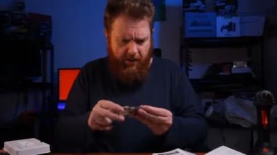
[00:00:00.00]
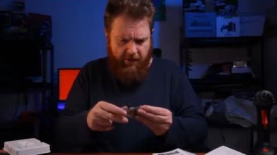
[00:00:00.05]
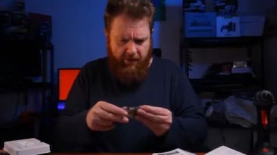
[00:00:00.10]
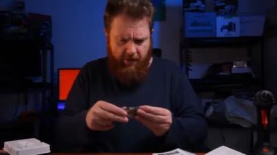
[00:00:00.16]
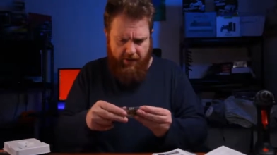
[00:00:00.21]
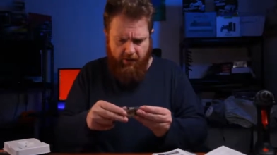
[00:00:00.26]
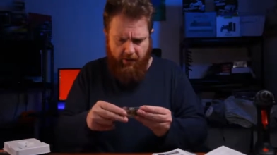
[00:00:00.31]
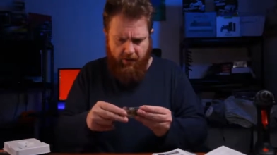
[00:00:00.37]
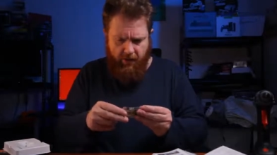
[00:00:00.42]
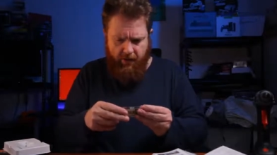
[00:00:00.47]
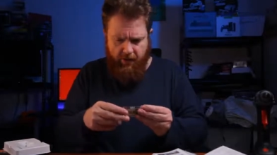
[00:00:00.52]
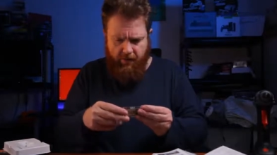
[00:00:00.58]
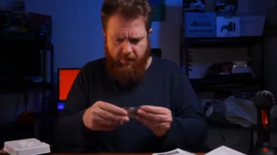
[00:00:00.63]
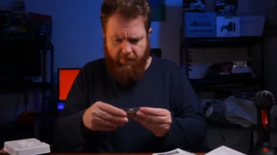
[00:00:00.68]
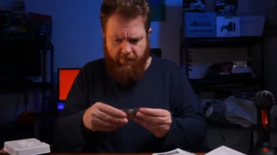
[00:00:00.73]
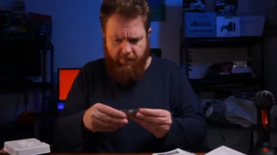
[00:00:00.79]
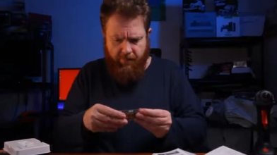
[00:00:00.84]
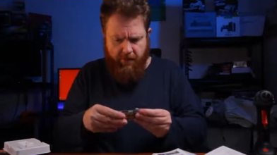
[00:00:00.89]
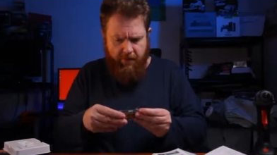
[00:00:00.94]
There we go.
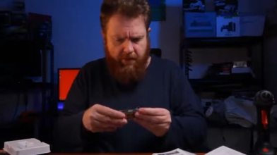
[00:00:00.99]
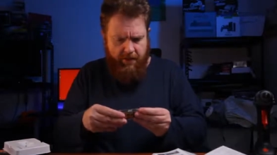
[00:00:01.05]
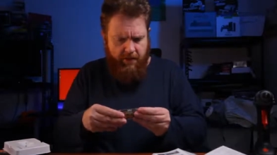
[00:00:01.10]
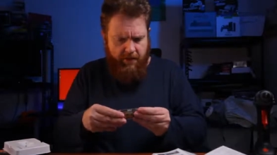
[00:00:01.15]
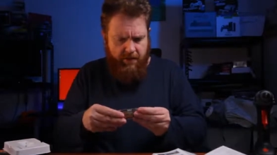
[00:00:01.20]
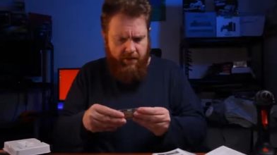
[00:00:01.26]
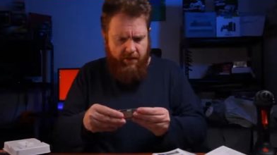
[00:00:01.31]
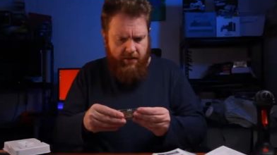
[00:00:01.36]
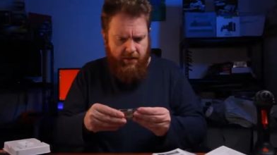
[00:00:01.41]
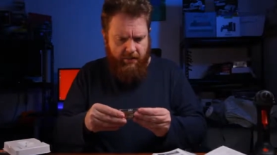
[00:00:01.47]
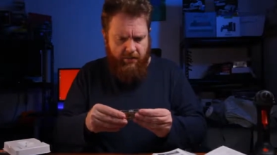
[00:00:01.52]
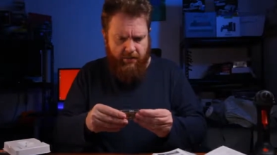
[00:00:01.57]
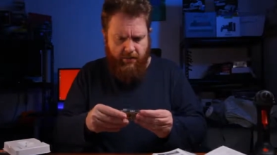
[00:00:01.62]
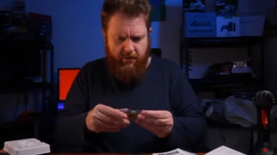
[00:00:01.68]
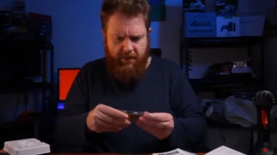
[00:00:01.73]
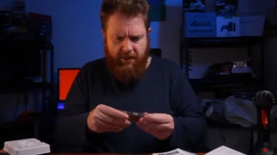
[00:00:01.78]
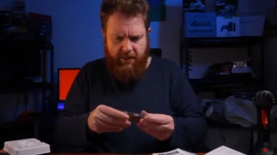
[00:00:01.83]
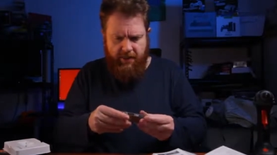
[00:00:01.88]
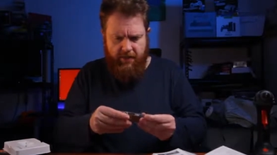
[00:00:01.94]
Then
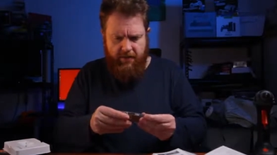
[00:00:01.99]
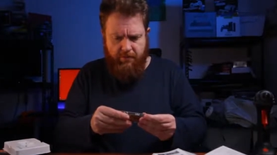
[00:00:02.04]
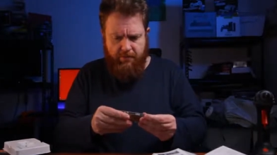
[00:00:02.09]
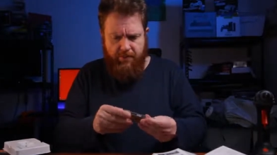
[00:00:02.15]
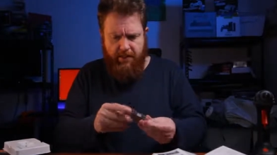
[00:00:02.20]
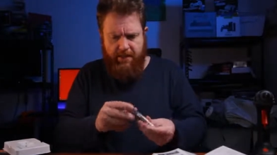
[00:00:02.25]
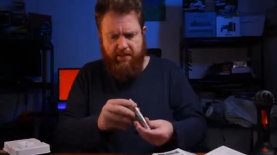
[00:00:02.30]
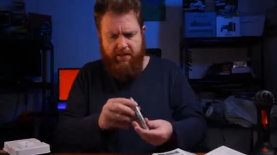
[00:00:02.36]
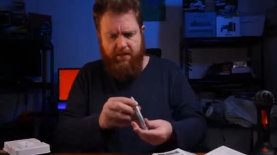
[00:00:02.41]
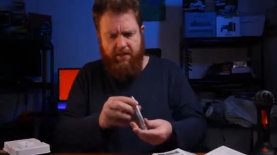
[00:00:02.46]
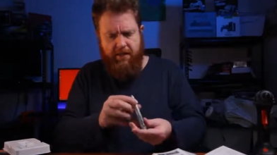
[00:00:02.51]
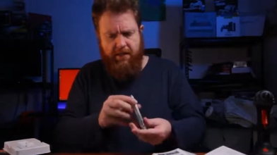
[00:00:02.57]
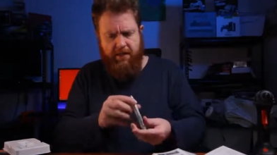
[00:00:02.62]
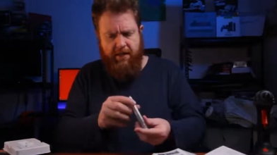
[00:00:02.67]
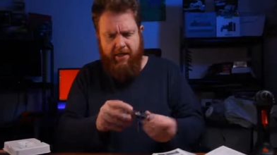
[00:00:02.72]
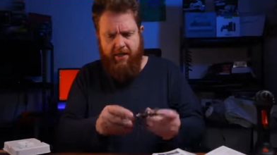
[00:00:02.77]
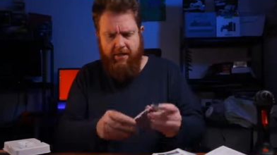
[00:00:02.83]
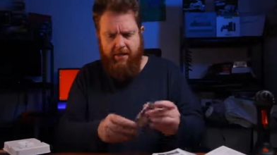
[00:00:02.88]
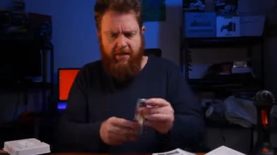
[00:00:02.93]
push that into place like
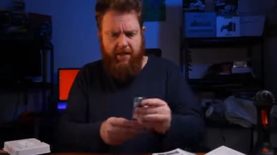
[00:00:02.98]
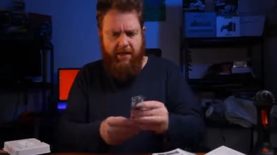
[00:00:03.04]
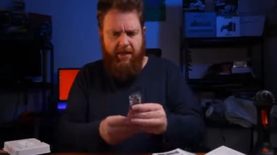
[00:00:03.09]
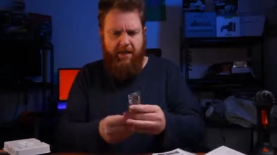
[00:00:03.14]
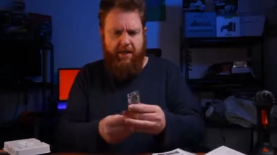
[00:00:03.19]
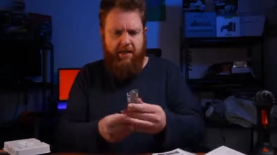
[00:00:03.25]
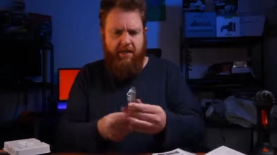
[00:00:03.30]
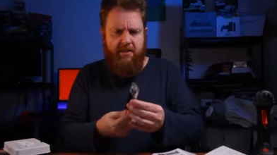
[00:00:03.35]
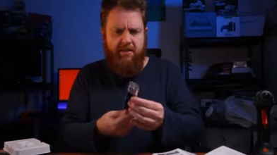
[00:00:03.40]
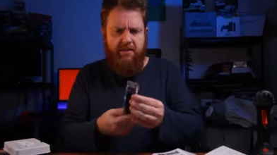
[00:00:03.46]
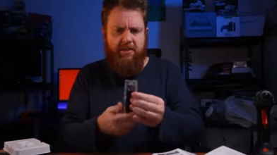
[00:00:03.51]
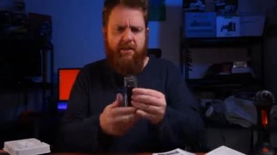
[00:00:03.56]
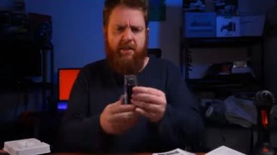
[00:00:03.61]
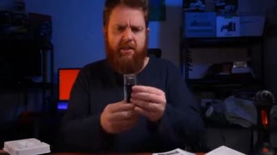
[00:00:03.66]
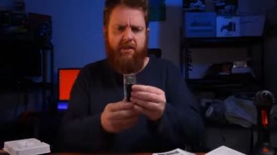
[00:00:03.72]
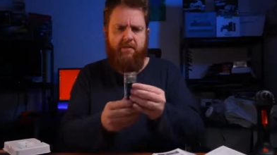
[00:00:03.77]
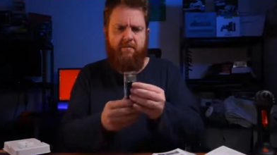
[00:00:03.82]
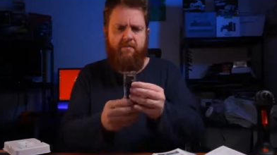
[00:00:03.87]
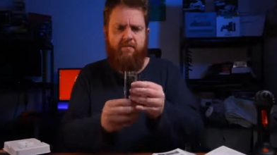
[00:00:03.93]
that, and it's
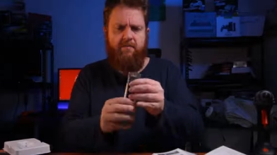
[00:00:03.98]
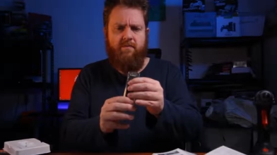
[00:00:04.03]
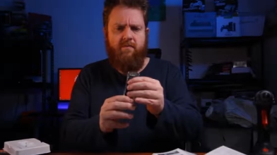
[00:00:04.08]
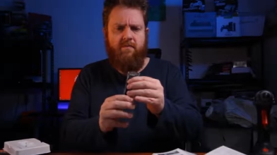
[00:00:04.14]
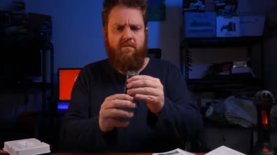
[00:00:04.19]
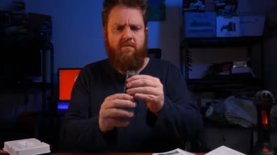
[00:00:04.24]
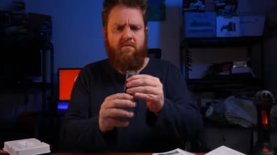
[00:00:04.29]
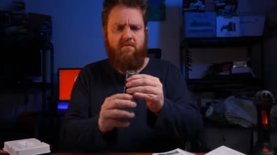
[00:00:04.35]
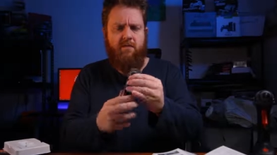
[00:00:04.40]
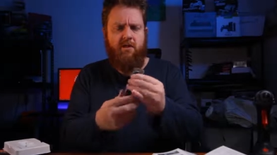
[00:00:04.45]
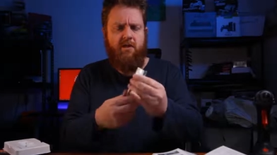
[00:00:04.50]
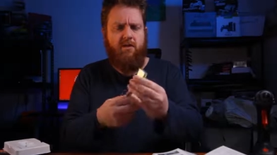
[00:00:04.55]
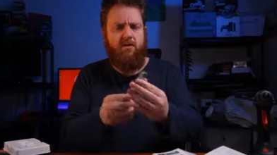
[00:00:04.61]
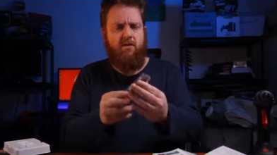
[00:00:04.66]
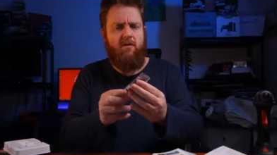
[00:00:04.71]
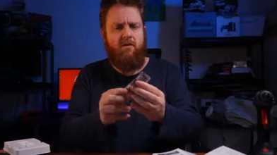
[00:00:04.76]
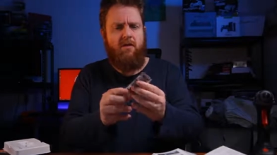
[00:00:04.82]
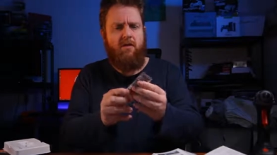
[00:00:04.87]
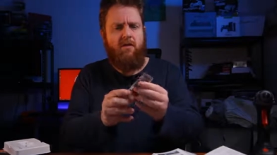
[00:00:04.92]
done.
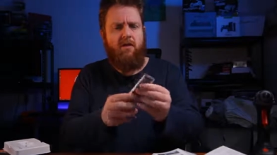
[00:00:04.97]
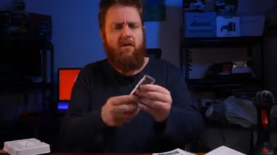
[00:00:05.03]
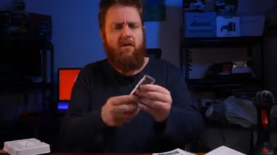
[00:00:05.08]
Cool.